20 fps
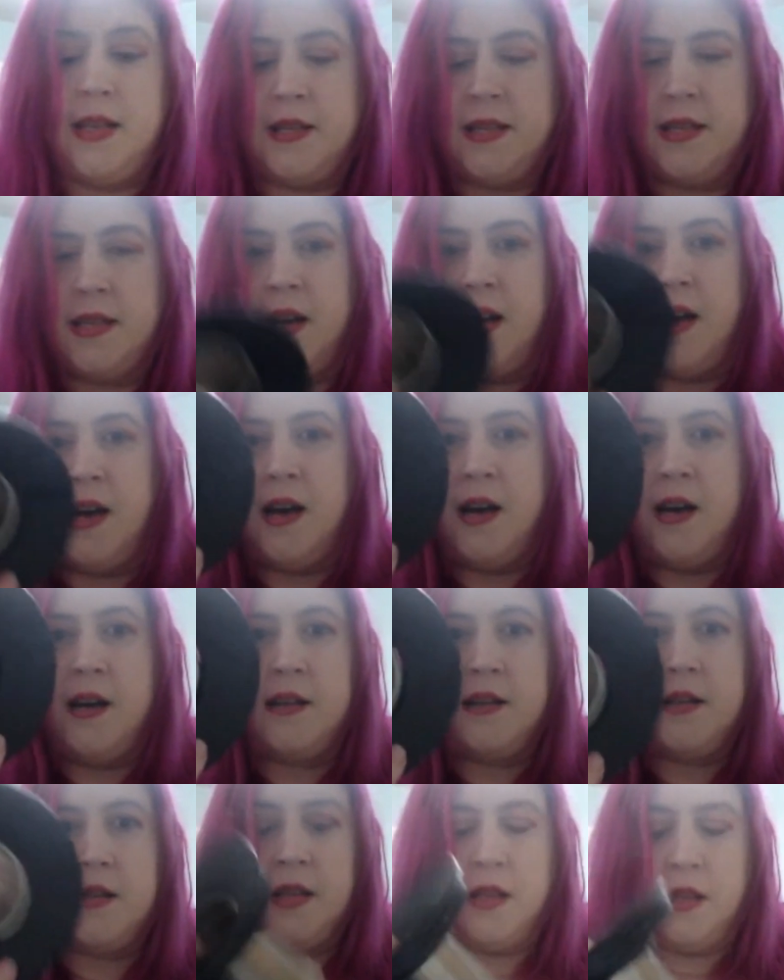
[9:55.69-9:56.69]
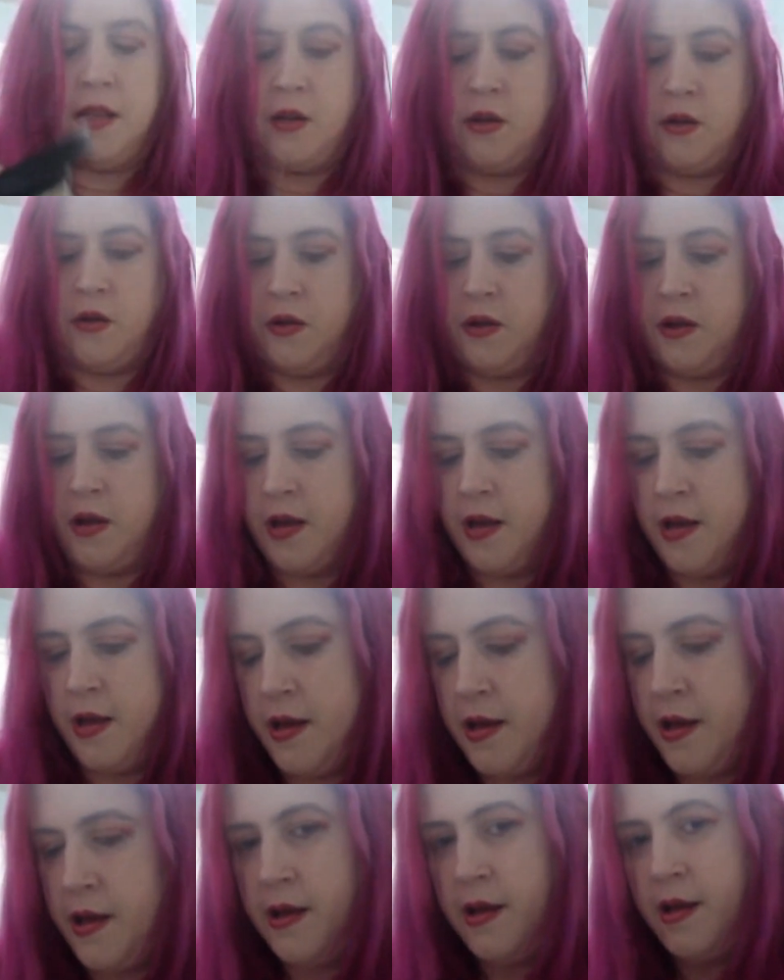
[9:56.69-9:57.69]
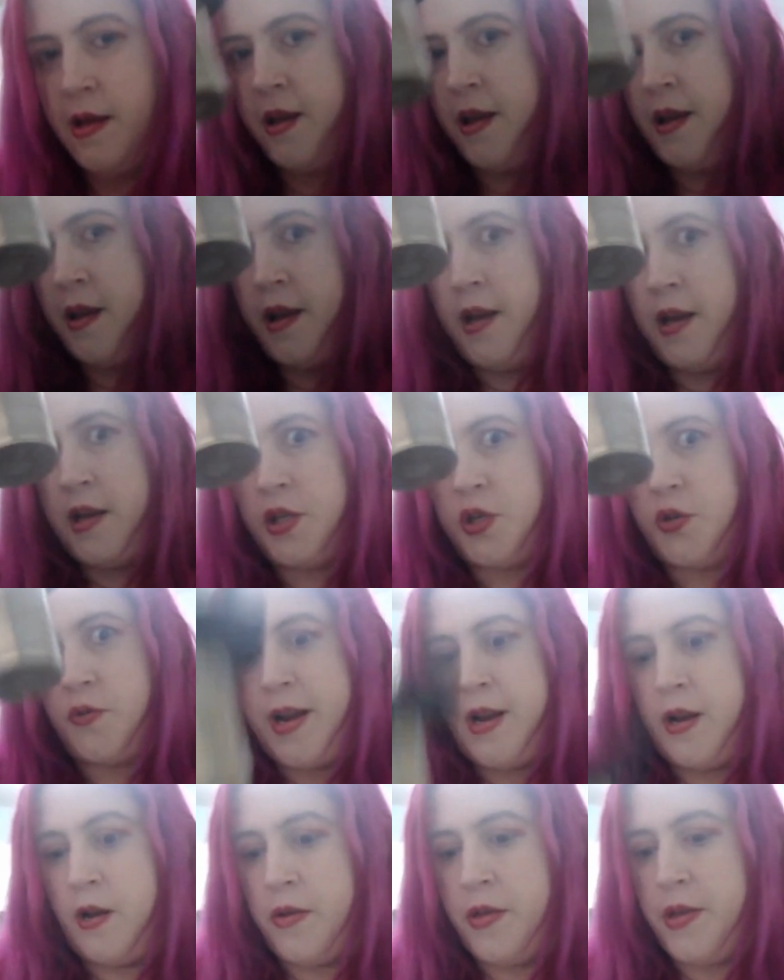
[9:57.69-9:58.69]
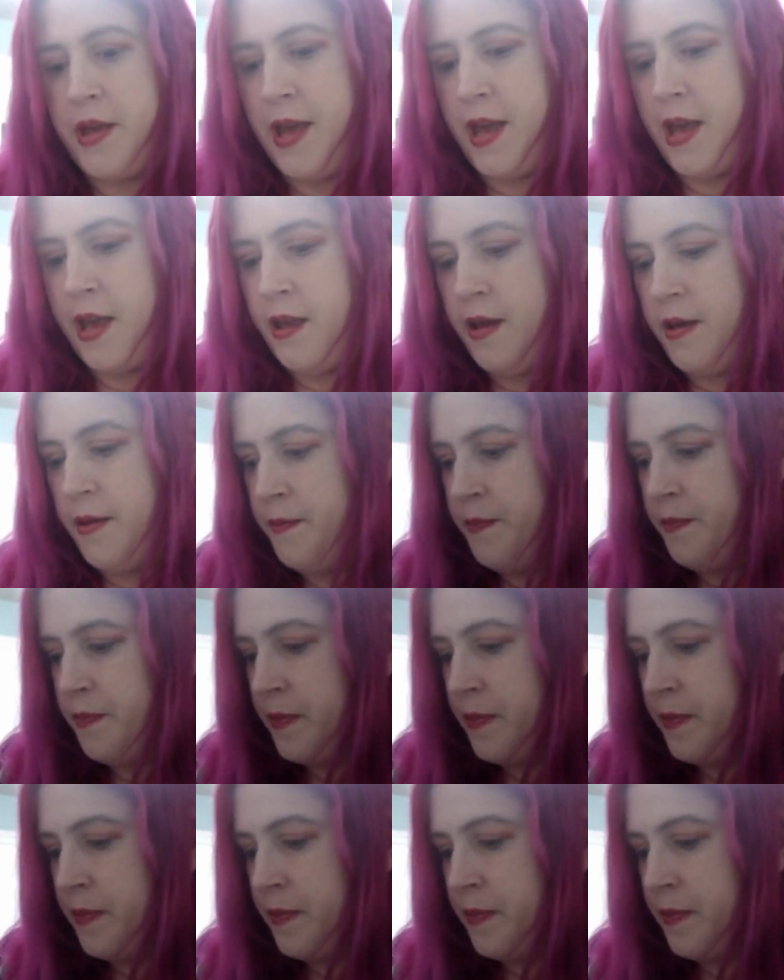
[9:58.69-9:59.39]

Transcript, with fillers: It's got the little strainer thing.